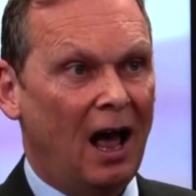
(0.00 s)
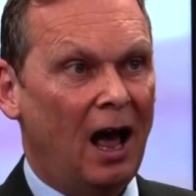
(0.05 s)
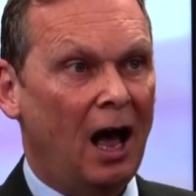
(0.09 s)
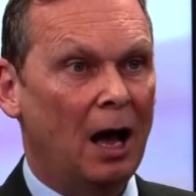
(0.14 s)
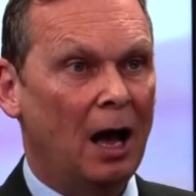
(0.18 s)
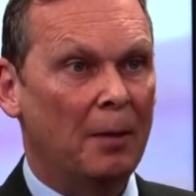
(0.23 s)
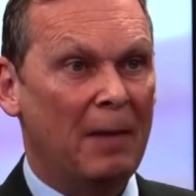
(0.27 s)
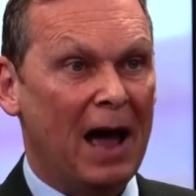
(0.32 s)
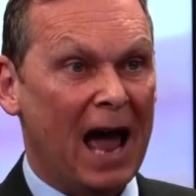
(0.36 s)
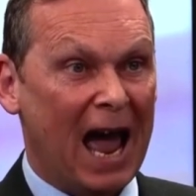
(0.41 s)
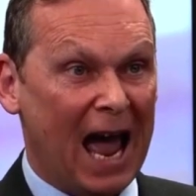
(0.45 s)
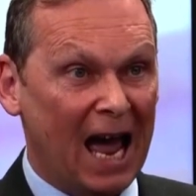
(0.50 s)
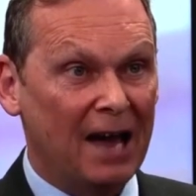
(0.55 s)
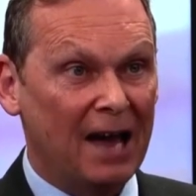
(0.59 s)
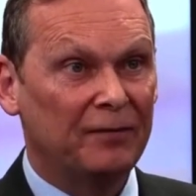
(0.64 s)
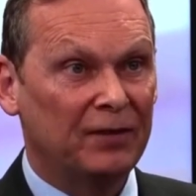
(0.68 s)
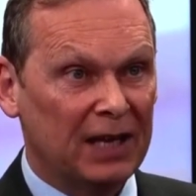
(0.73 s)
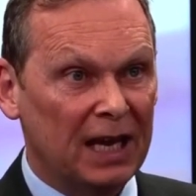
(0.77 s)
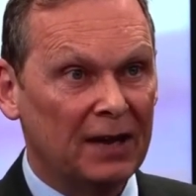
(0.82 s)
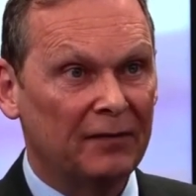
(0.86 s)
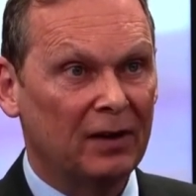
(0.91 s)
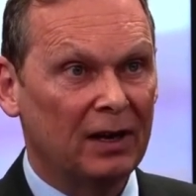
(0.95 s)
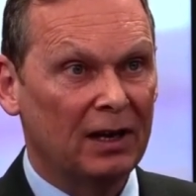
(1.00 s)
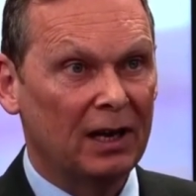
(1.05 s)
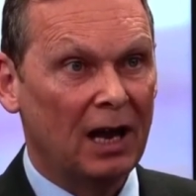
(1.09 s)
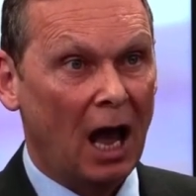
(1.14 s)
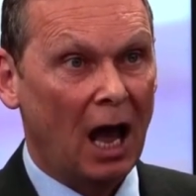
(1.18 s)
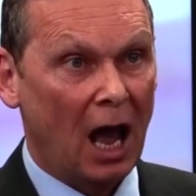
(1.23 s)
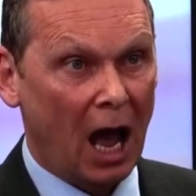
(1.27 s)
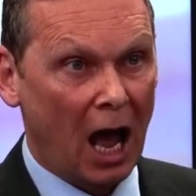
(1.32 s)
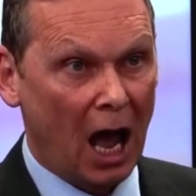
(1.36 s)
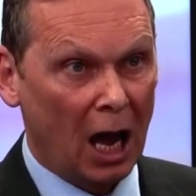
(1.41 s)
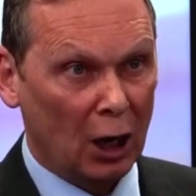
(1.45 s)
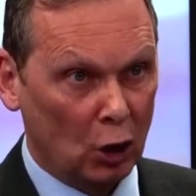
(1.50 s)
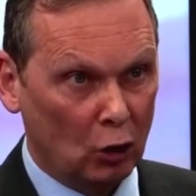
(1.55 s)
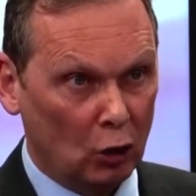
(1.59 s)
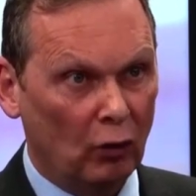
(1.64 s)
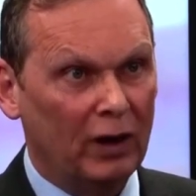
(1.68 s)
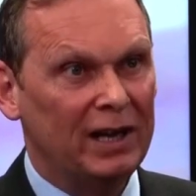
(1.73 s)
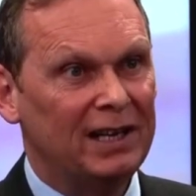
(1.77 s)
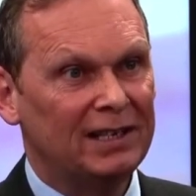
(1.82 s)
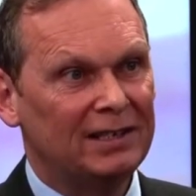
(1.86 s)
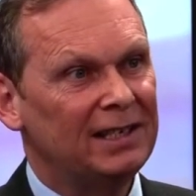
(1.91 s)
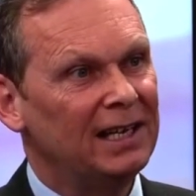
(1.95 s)
have given a
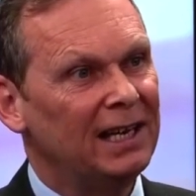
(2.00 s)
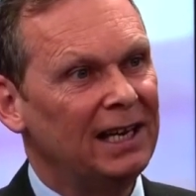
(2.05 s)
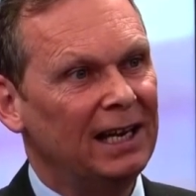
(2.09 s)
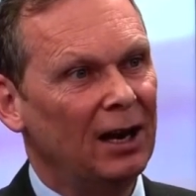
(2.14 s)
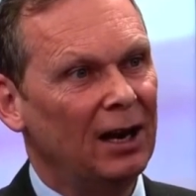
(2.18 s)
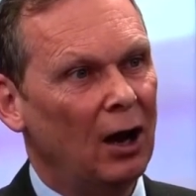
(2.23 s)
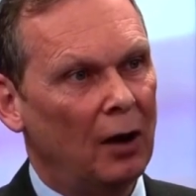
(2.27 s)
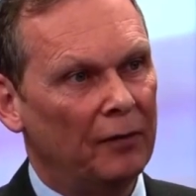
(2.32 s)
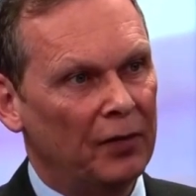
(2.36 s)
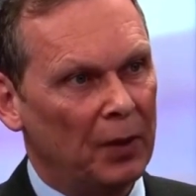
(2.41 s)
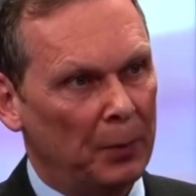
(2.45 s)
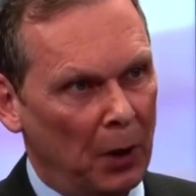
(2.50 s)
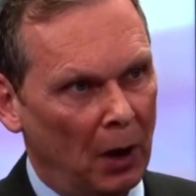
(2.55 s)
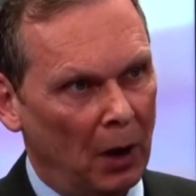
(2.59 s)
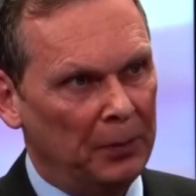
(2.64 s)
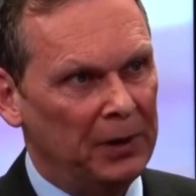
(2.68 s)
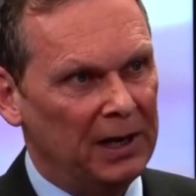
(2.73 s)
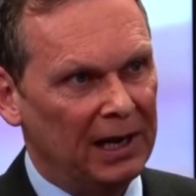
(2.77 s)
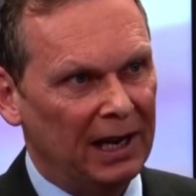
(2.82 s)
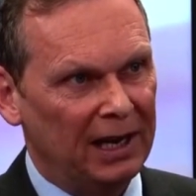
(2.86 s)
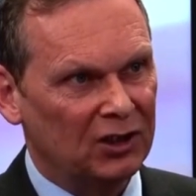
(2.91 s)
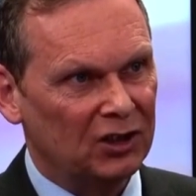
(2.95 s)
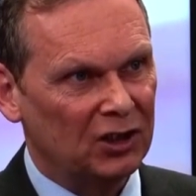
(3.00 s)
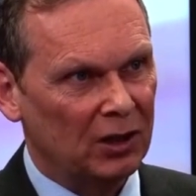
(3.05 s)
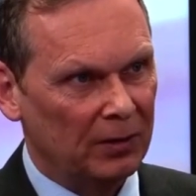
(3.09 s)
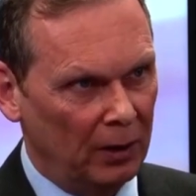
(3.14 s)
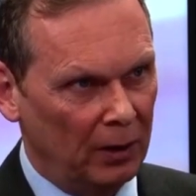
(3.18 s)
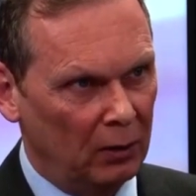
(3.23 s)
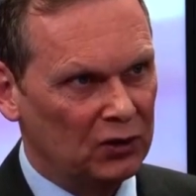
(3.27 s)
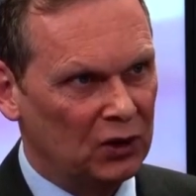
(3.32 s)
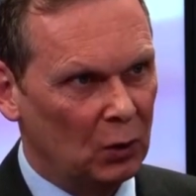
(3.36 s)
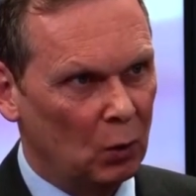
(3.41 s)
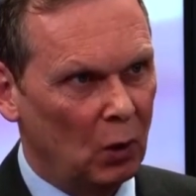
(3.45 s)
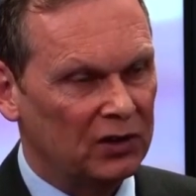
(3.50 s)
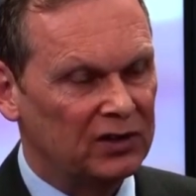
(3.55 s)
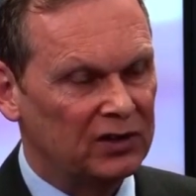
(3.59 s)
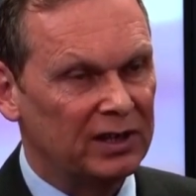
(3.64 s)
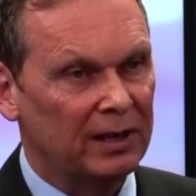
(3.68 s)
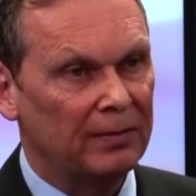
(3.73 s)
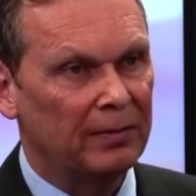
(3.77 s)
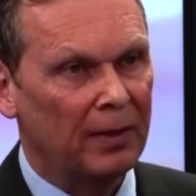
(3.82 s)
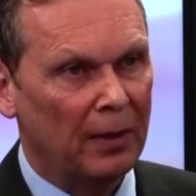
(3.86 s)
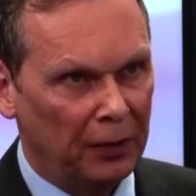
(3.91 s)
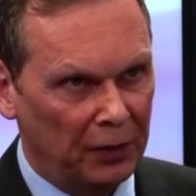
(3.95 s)
great deal of the population, those who want
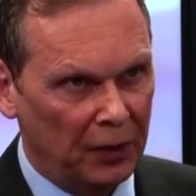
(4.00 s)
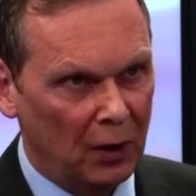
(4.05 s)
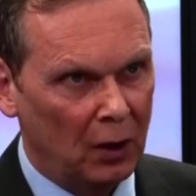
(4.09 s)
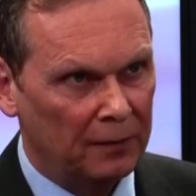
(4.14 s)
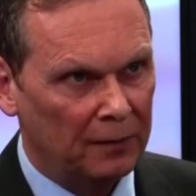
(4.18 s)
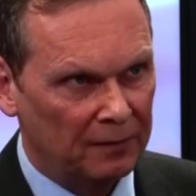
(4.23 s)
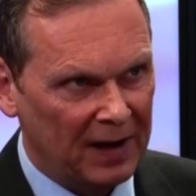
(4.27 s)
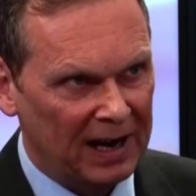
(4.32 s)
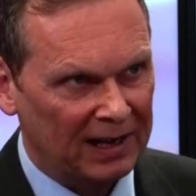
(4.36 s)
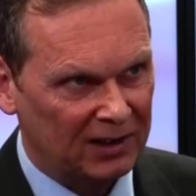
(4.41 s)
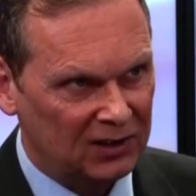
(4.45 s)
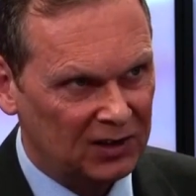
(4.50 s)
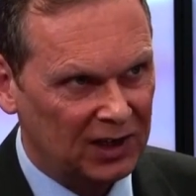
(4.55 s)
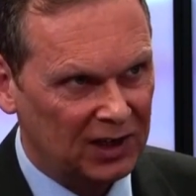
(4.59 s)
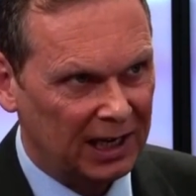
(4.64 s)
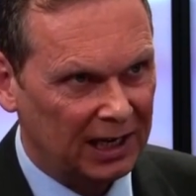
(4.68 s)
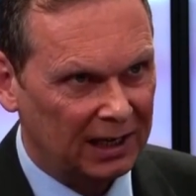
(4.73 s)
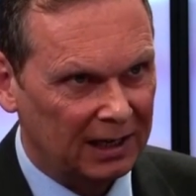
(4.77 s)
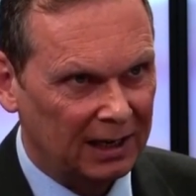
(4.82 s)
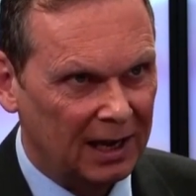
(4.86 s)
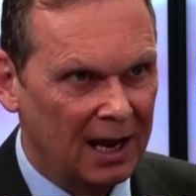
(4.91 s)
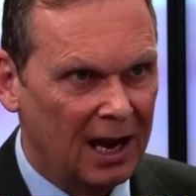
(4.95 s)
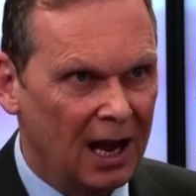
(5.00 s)
it, the third vaccine.